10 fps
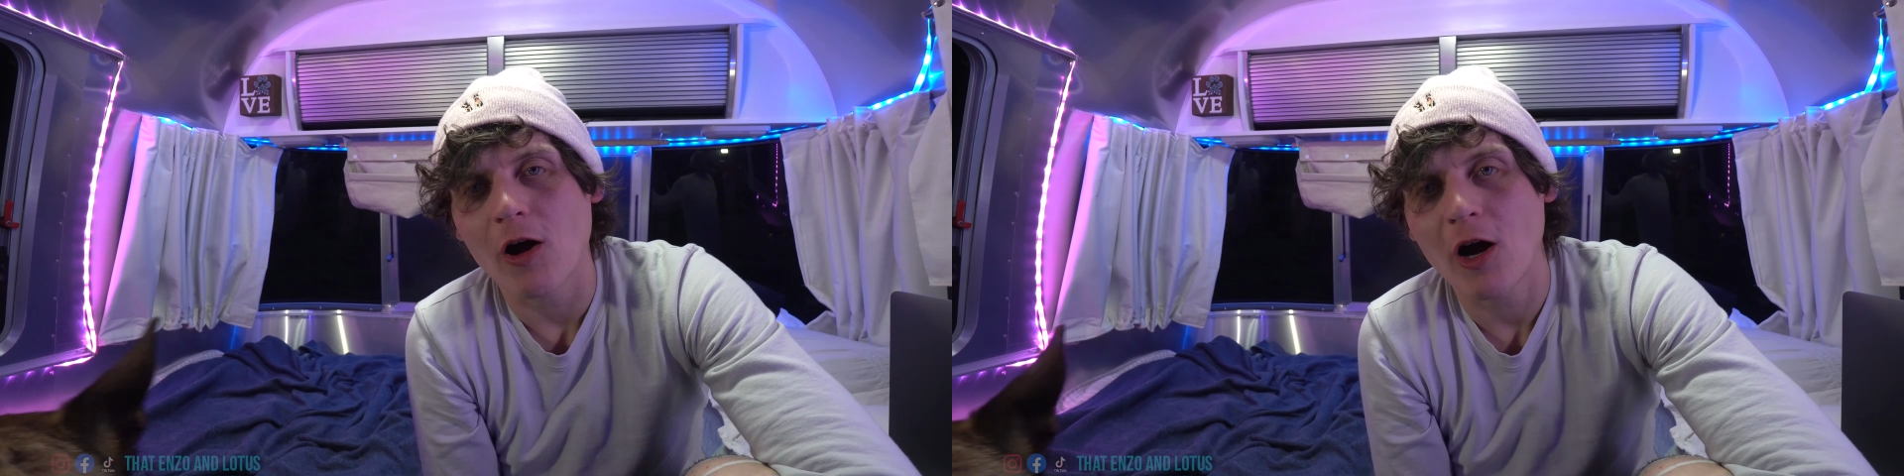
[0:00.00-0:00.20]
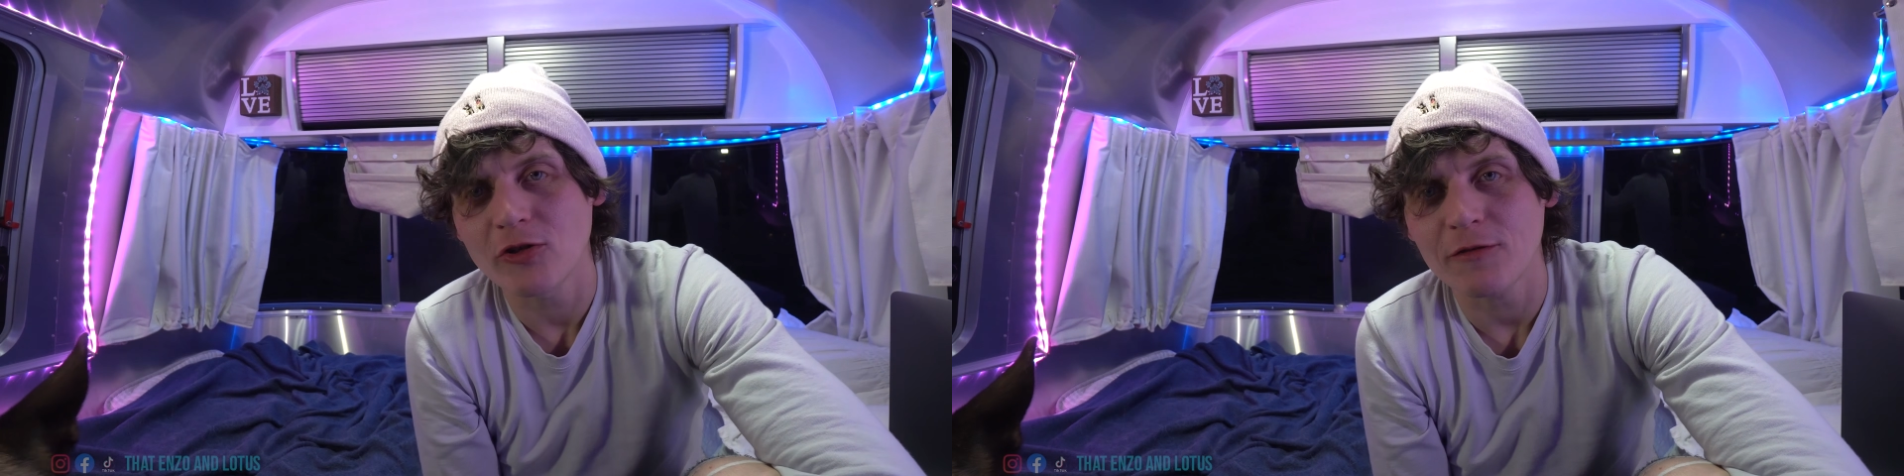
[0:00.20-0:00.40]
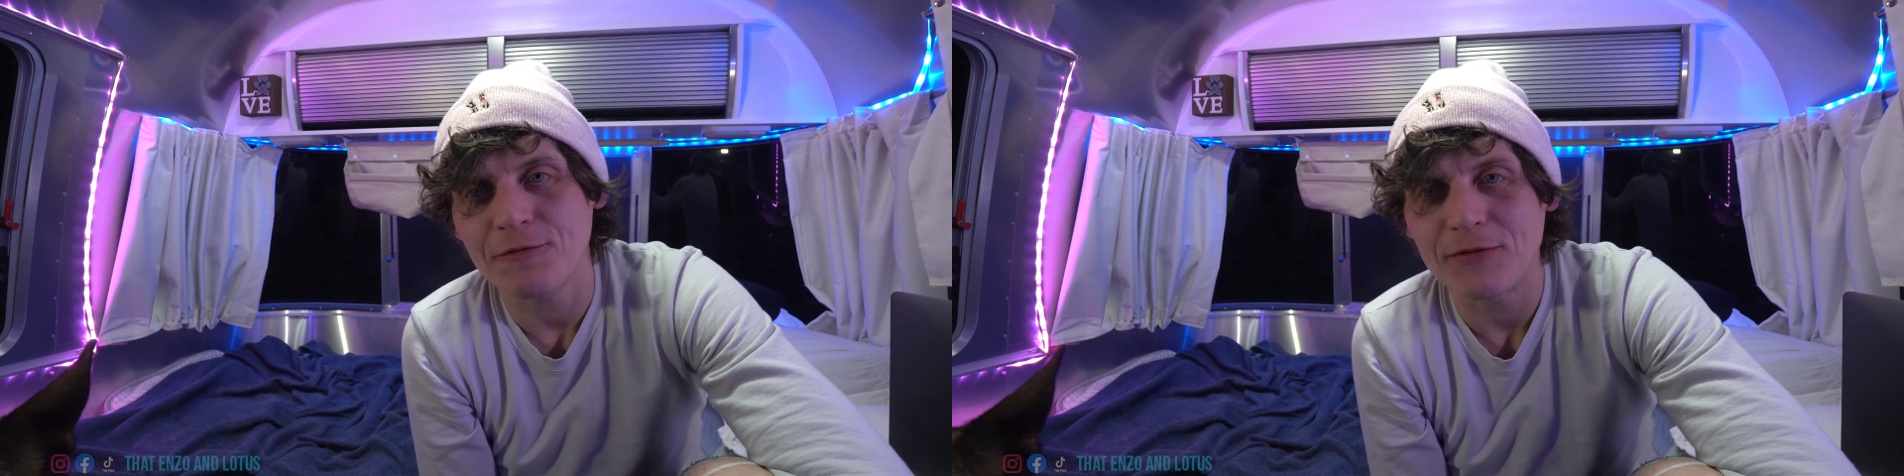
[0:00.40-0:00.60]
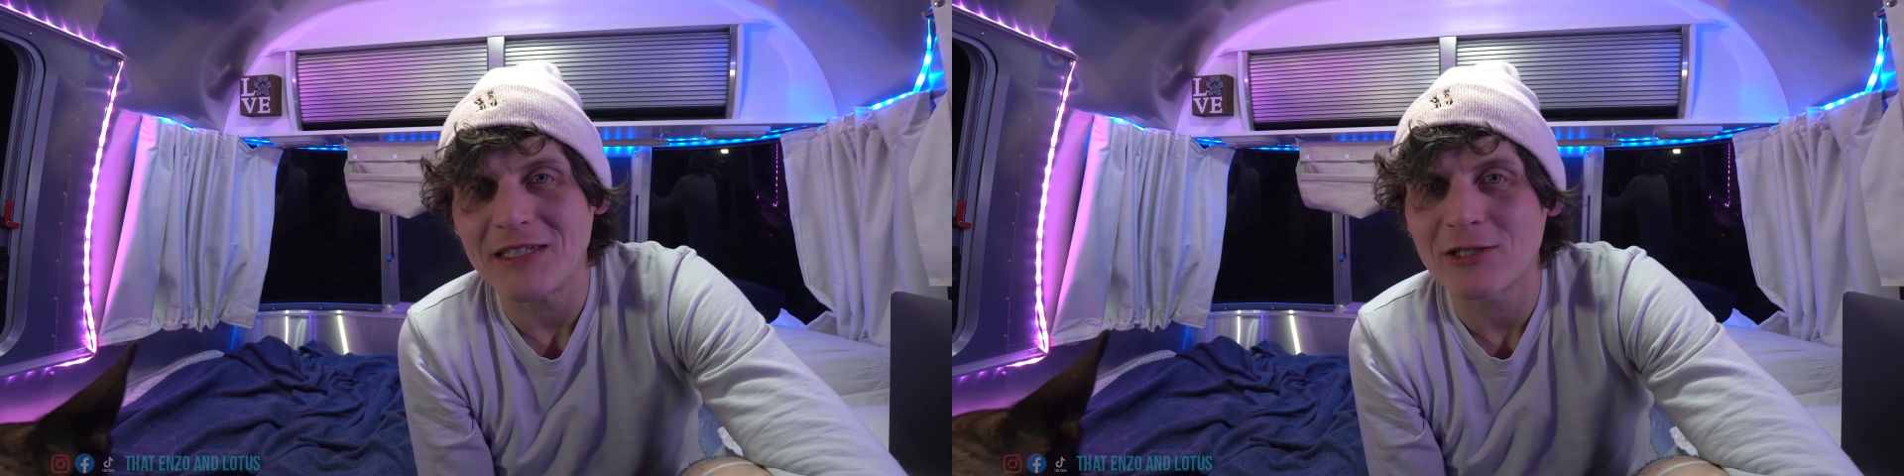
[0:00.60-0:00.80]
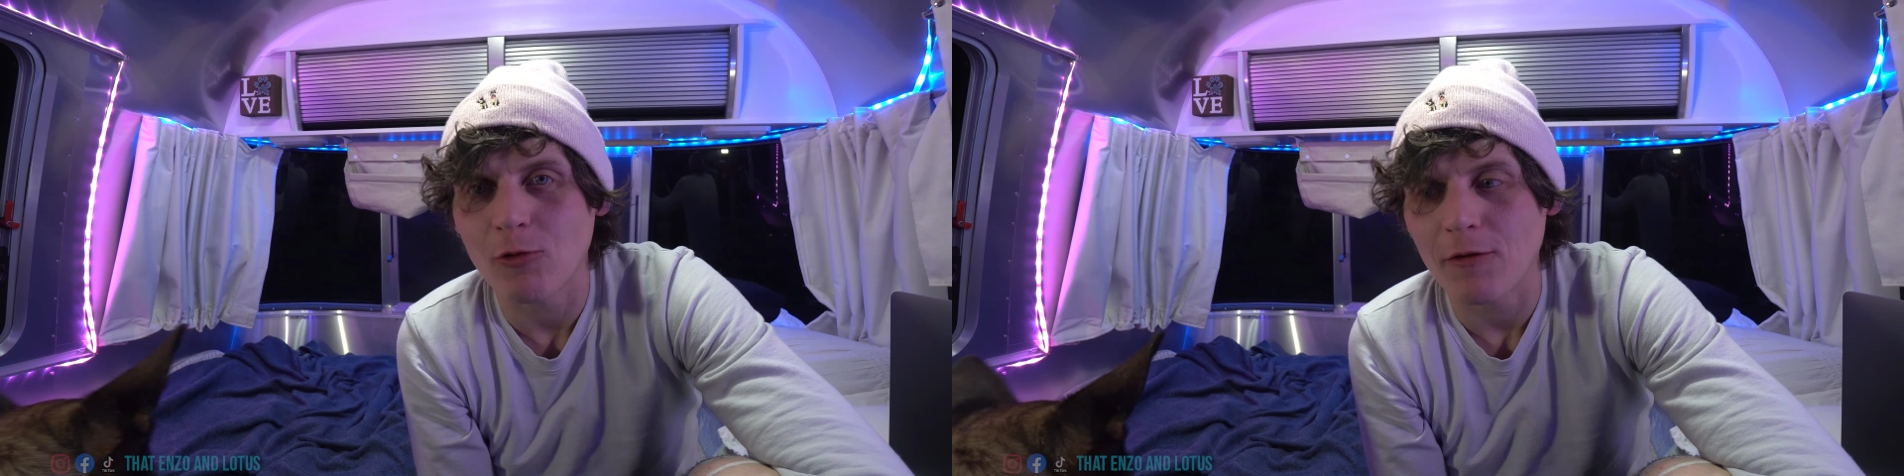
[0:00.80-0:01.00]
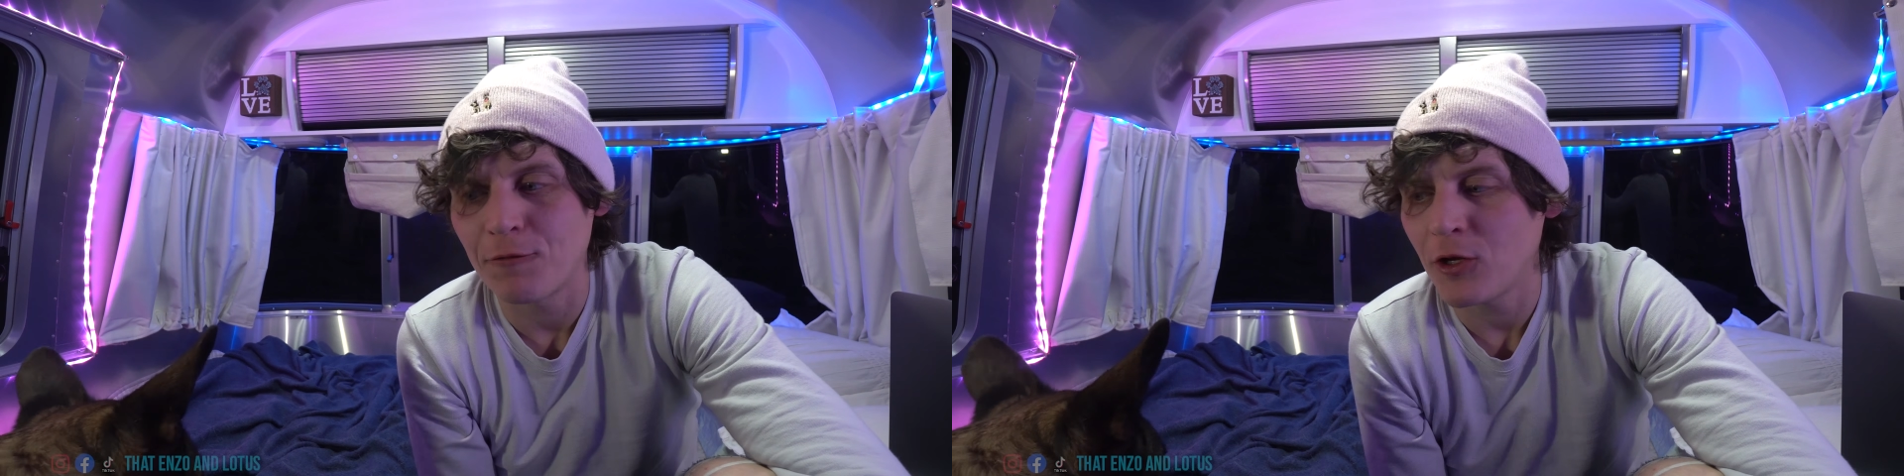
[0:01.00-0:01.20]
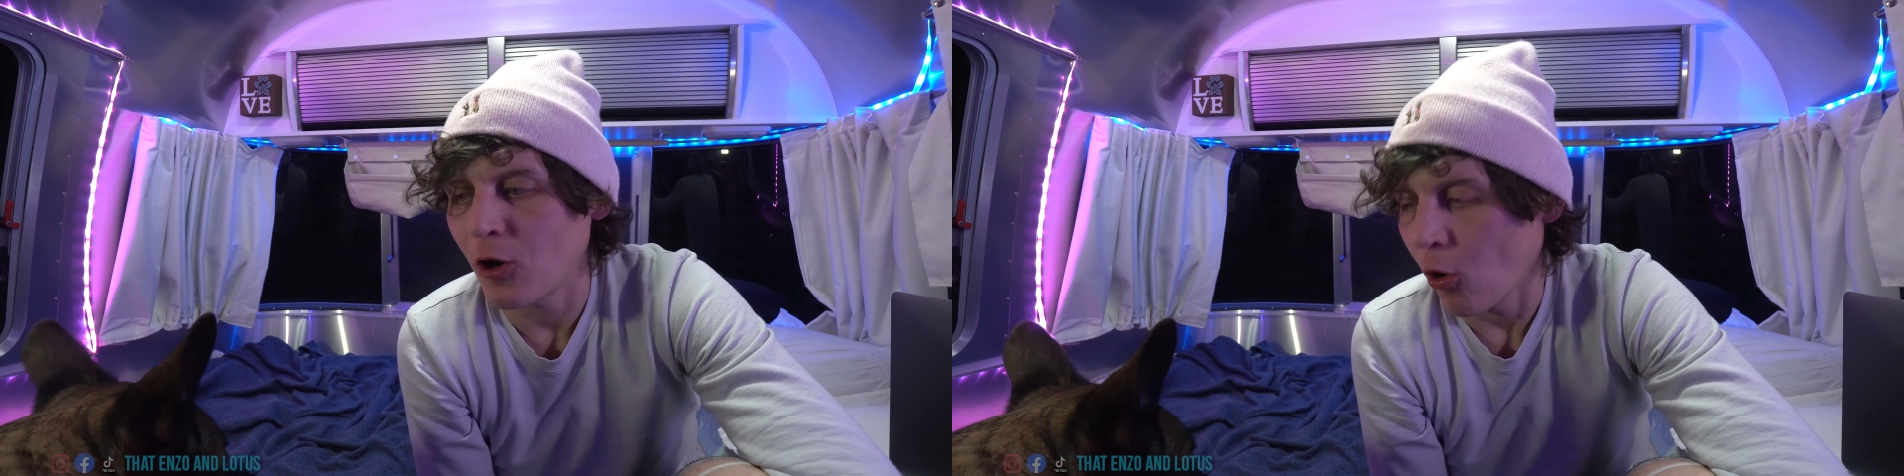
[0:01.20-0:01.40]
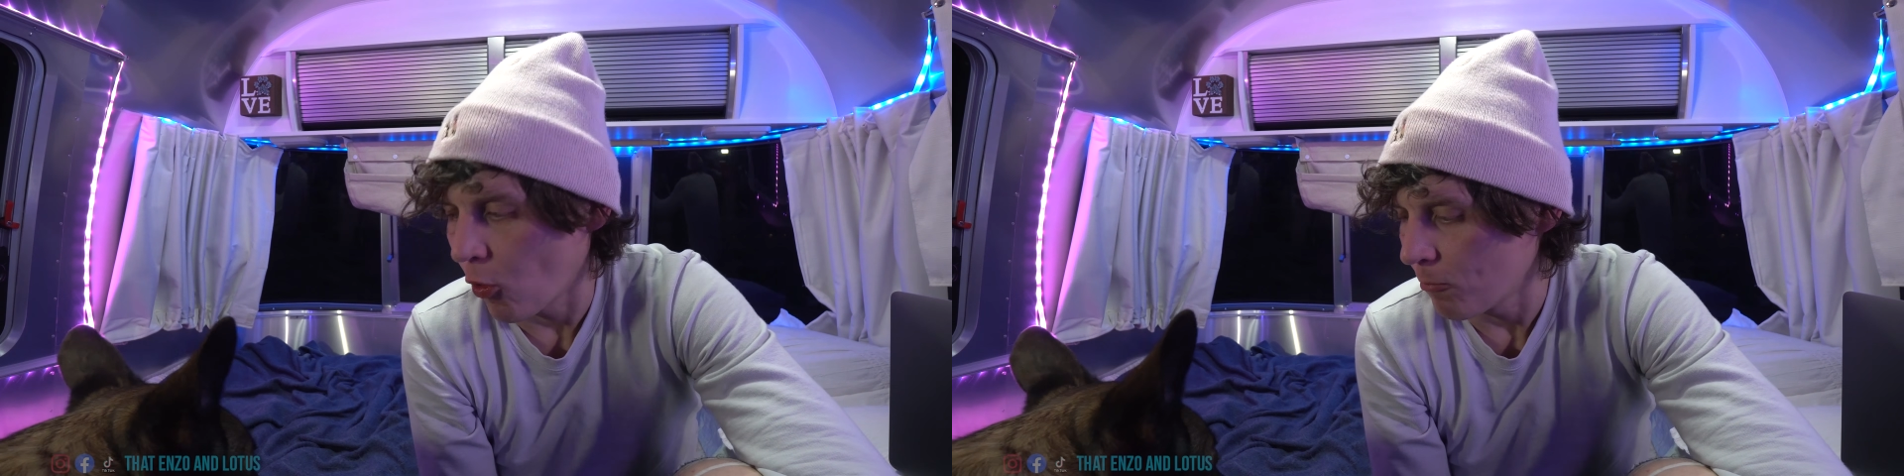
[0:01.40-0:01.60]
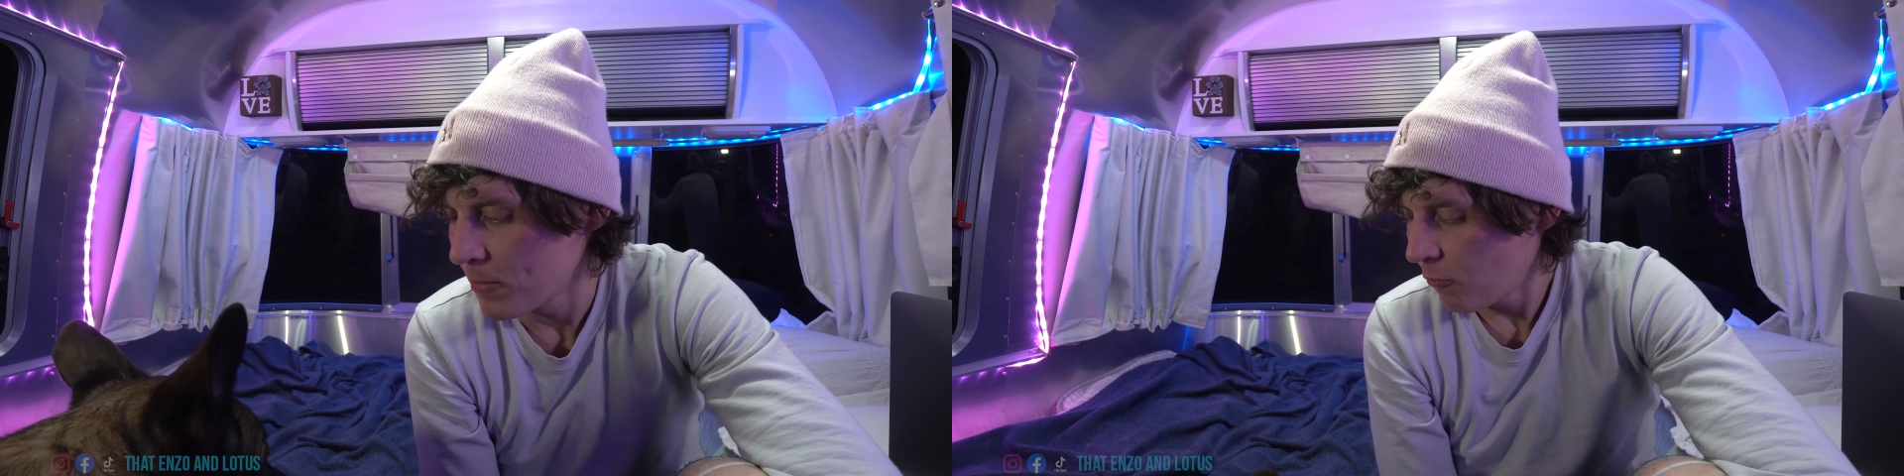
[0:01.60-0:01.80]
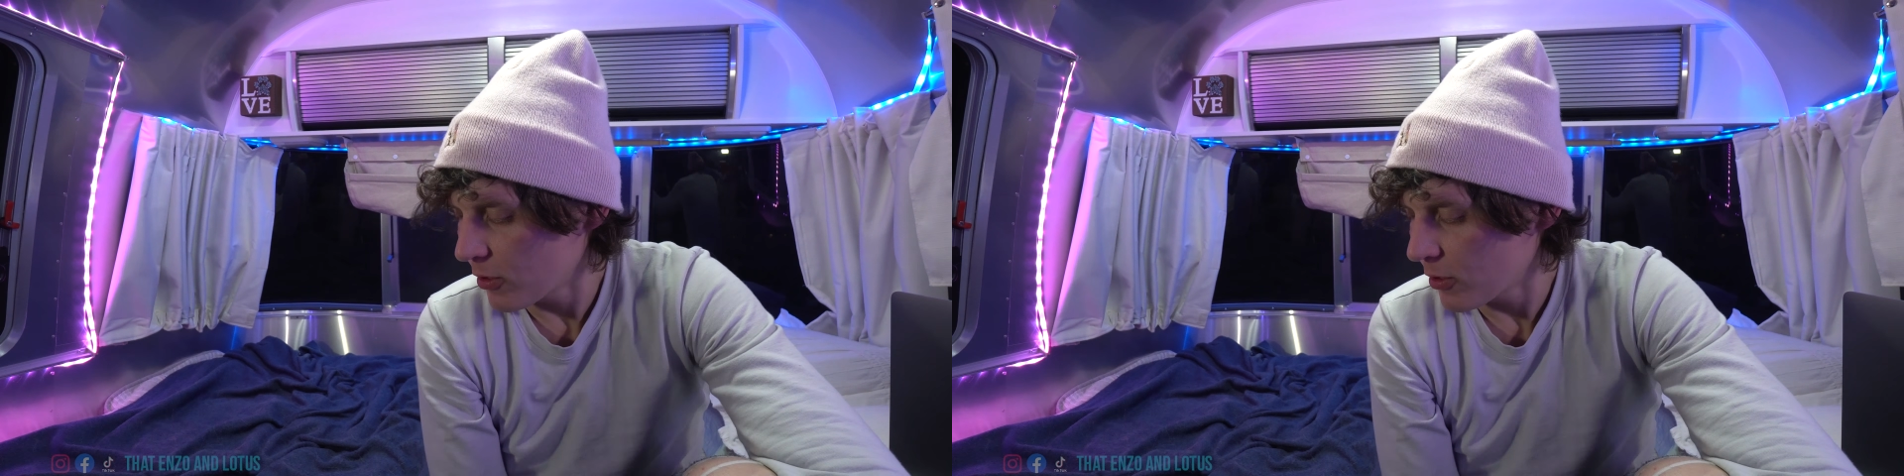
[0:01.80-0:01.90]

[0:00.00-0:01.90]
150 square foot home.